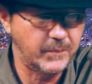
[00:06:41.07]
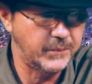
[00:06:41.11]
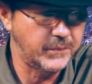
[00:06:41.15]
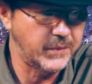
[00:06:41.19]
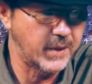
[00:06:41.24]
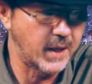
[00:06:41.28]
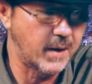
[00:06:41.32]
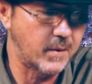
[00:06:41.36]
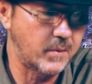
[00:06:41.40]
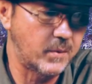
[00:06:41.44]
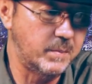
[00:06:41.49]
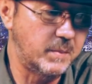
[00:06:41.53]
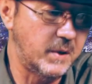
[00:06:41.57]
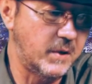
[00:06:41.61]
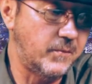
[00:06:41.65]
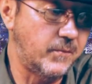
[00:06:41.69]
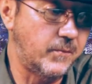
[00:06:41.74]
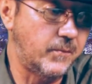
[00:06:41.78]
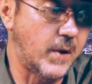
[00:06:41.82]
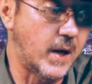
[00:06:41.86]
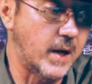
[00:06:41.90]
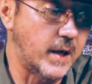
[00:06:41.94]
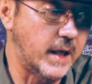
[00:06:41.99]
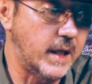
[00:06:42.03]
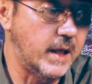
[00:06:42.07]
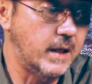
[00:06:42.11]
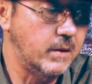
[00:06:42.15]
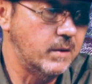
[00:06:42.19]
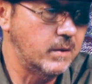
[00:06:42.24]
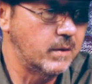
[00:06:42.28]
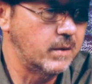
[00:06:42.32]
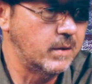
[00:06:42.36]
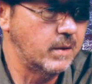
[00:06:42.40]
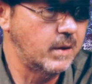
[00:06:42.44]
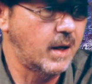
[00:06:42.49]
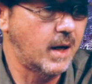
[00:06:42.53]
That would be funny,
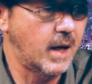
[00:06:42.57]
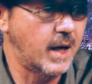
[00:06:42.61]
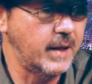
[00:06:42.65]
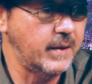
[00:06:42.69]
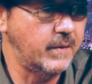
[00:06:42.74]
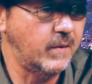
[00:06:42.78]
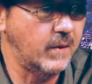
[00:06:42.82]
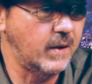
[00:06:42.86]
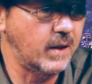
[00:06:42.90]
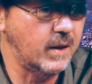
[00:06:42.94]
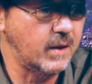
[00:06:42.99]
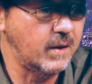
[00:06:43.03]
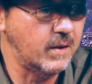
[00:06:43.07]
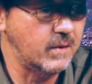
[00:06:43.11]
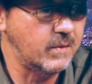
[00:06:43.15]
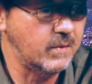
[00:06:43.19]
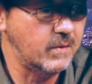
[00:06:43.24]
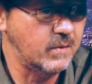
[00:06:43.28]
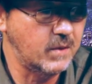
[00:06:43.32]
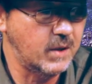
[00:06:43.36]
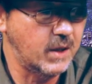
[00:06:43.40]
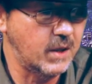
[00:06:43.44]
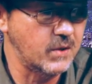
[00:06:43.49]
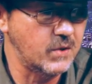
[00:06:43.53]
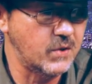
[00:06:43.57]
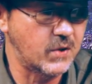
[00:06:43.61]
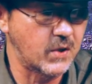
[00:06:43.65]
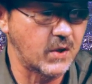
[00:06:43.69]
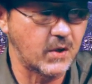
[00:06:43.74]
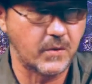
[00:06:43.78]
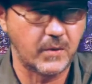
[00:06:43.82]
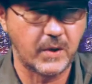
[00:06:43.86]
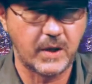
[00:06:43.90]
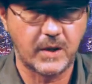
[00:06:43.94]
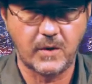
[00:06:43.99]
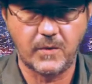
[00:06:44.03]
I think,
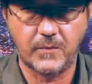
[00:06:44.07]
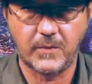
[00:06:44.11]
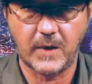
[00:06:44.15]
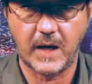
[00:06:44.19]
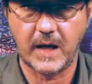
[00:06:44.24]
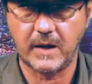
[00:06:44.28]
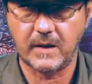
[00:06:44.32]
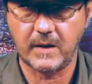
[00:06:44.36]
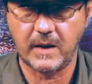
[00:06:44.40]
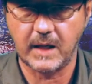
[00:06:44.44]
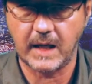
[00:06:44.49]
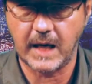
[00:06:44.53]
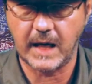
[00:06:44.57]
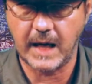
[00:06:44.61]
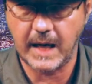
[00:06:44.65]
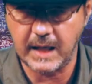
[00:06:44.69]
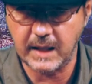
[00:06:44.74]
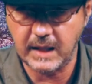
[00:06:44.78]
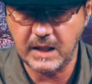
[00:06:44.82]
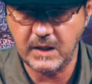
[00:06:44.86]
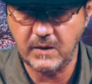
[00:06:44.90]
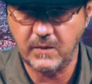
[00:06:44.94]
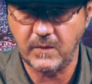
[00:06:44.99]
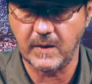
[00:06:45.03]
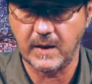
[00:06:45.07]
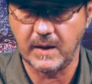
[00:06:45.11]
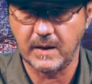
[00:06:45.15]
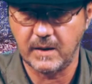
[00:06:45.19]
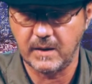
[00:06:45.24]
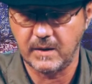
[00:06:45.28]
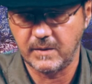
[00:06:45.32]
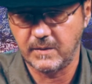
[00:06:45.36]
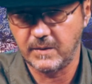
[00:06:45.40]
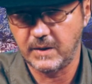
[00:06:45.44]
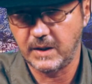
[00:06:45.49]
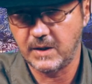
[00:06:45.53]
considering the fact that anything
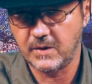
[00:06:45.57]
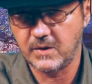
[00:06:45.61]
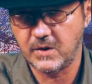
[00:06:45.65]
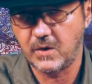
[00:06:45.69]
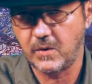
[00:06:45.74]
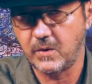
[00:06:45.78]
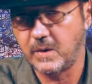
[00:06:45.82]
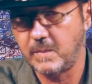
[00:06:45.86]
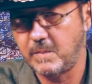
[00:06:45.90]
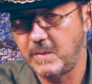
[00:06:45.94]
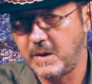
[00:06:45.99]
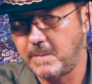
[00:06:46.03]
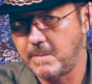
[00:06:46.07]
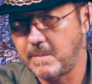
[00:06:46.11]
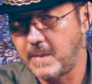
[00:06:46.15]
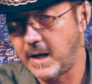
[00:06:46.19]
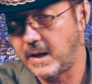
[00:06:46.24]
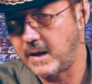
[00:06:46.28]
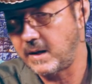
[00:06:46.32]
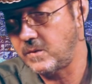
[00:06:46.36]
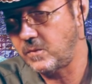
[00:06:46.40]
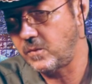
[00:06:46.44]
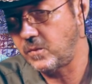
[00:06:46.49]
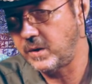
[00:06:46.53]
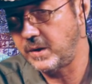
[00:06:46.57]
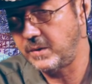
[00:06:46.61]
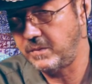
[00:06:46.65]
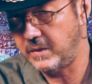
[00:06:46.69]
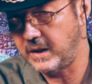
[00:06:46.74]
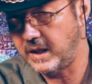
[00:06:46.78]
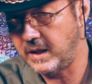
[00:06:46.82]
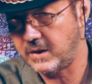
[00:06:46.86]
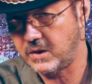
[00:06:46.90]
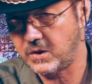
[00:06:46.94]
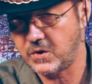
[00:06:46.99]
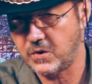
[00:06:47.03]
is going to be met with
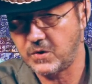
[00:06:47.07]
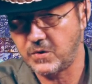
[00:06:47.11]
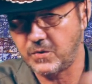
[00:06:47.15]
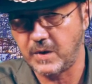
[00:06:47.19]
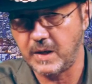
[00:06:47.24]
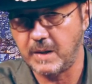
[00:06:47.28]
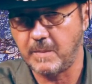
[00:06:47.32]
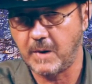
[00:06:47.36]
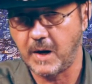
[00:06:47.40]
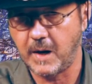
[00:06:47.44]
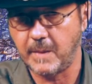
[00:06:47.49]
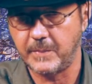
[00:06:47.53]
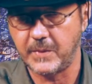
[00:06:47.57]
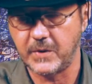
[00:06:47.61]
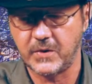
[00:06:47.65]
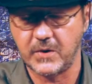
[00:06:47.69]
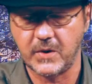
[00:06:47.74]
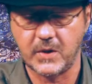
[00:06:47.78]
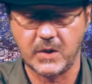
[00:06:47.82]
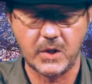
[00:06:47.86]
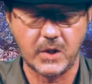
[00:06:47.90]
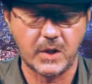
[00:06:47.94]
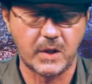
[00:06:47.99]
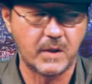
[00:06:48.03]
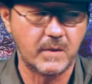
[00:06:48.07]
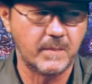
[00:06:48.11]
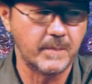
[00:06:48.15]
extreme opposition.